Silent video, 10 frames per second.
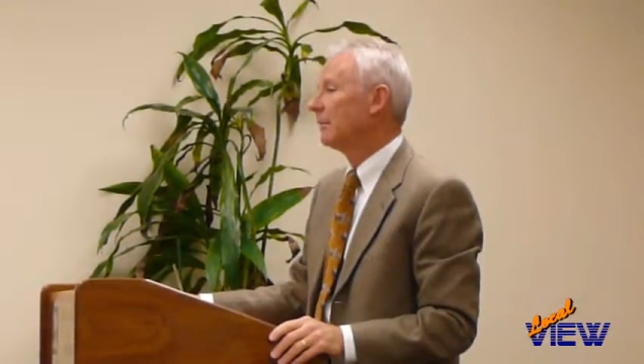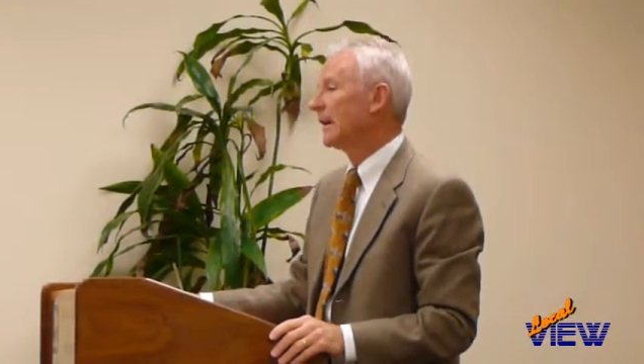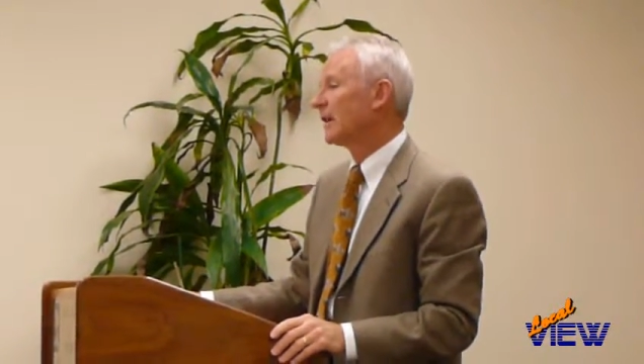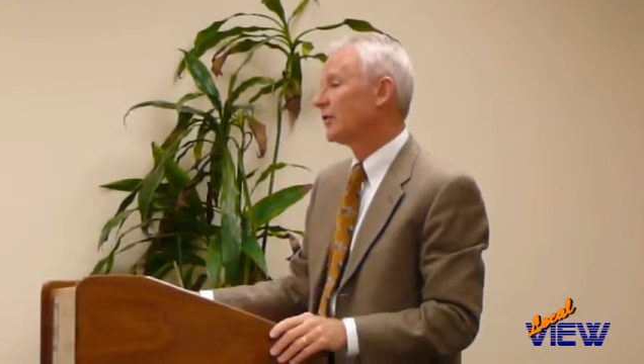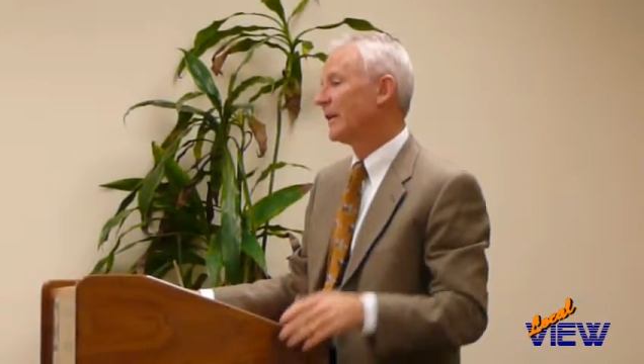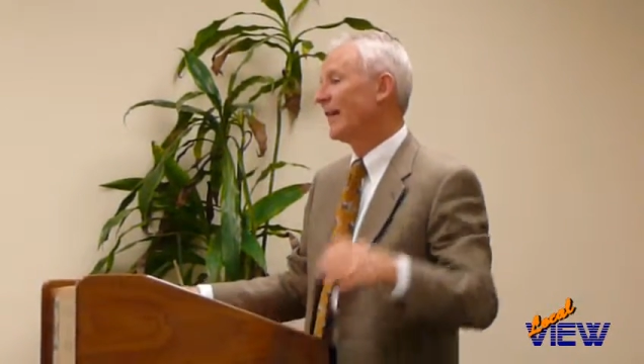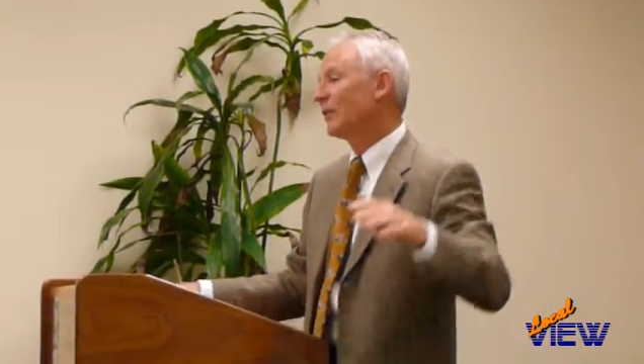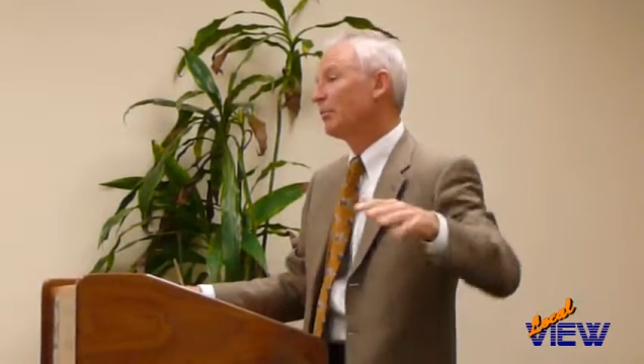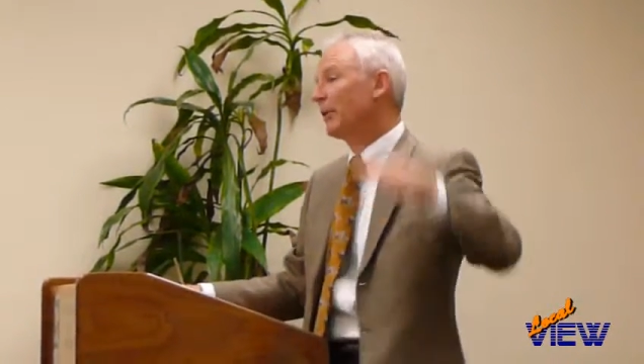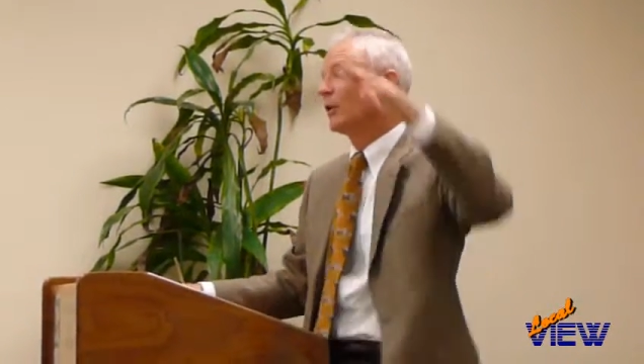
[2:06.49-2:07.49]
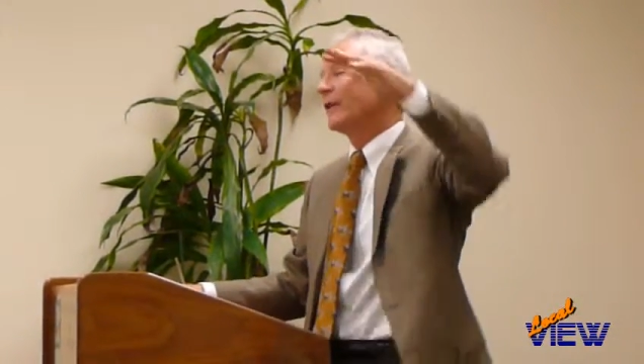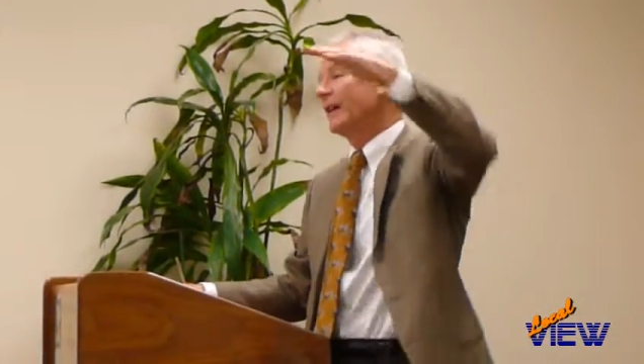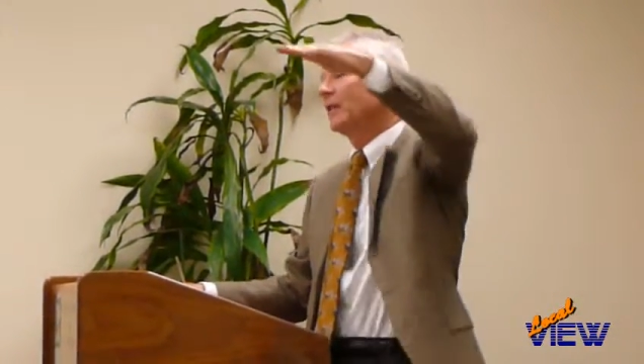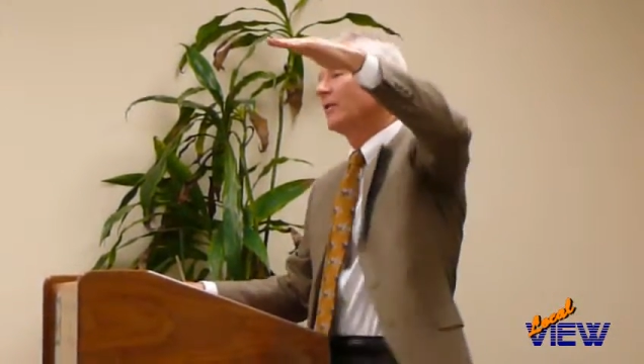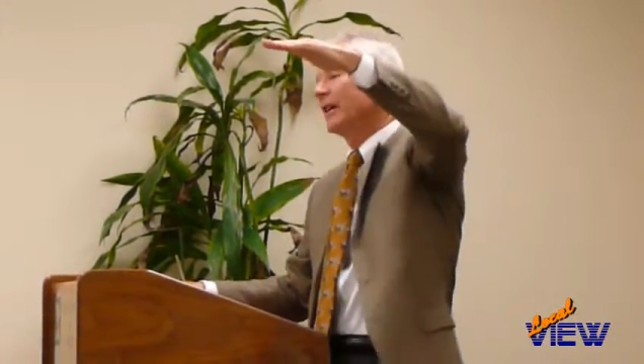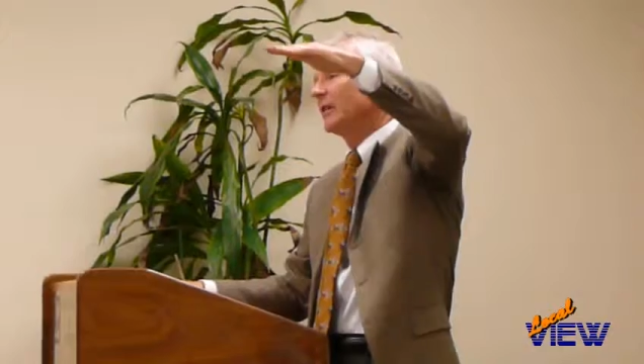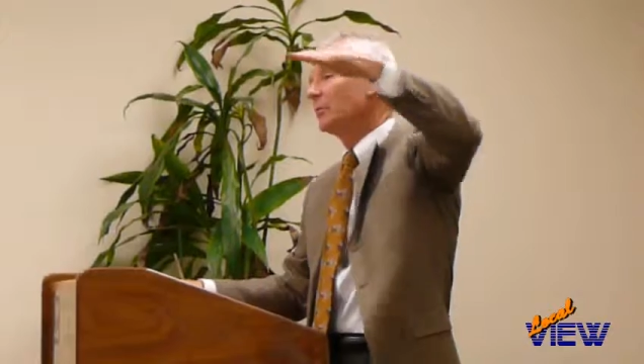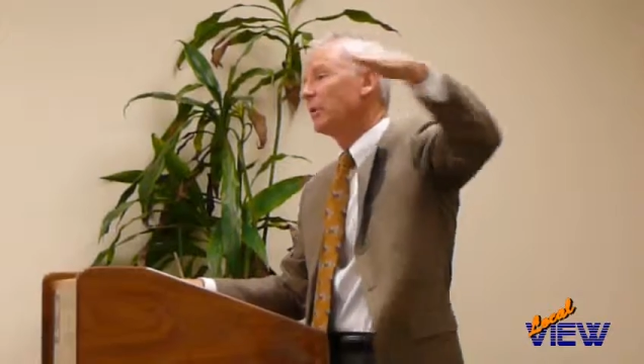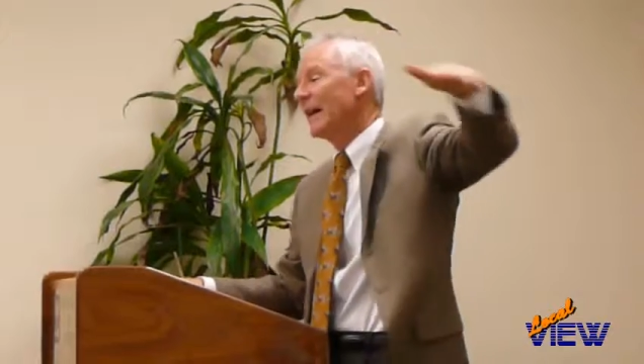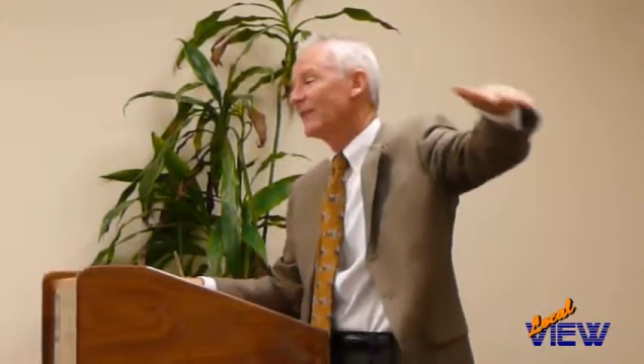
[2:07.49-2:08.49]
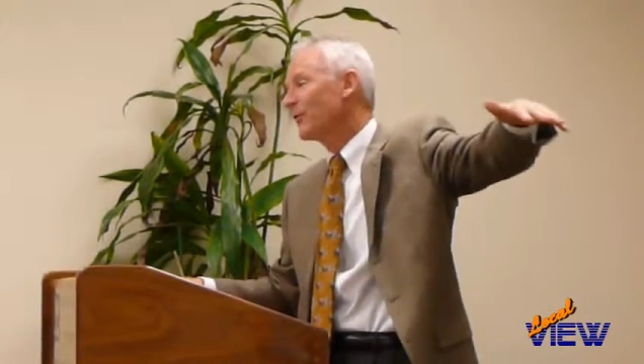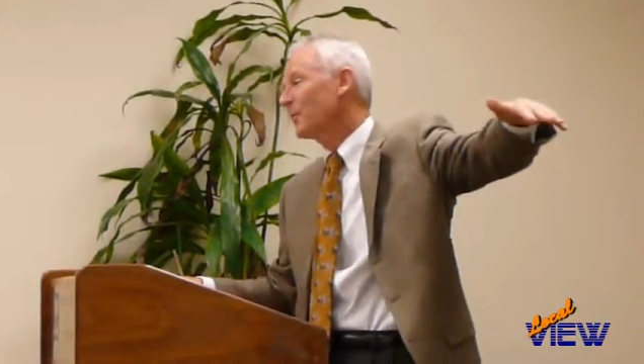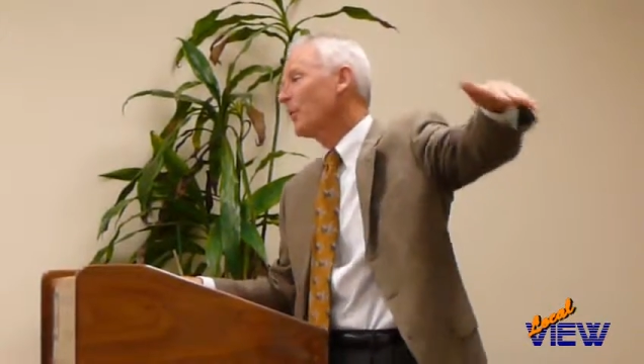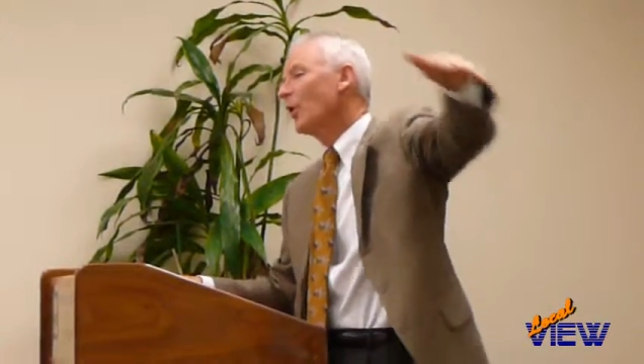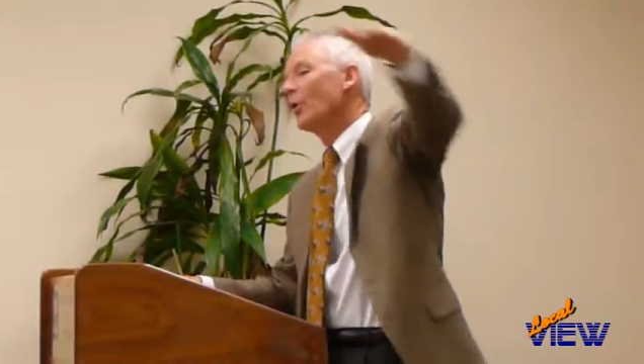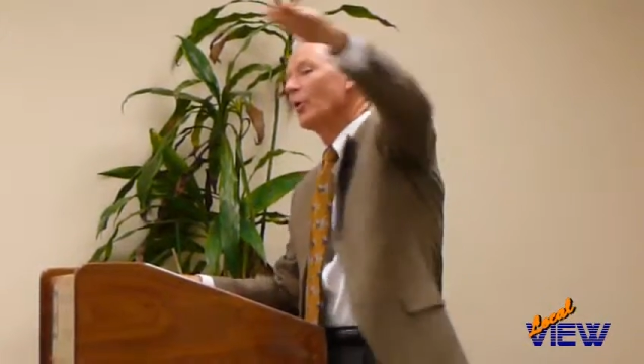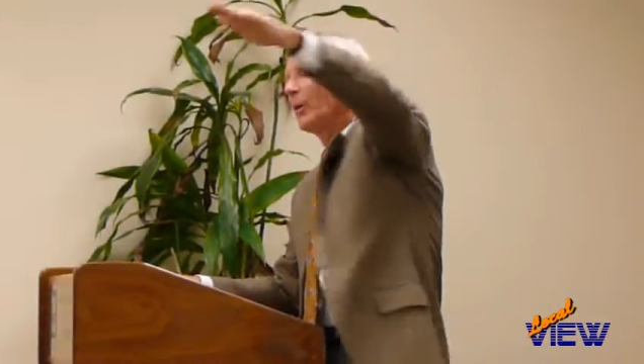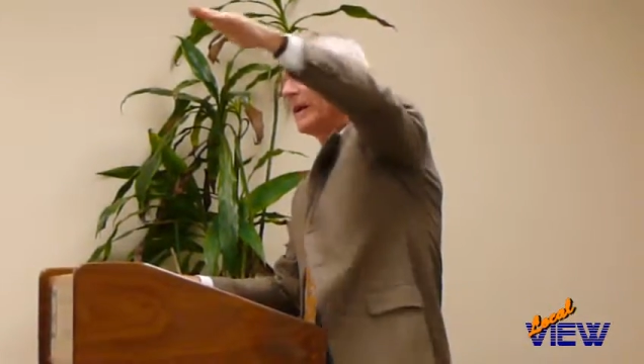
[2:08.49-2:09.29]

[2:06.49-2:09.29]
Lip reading: because you'd have to build that elevated platform all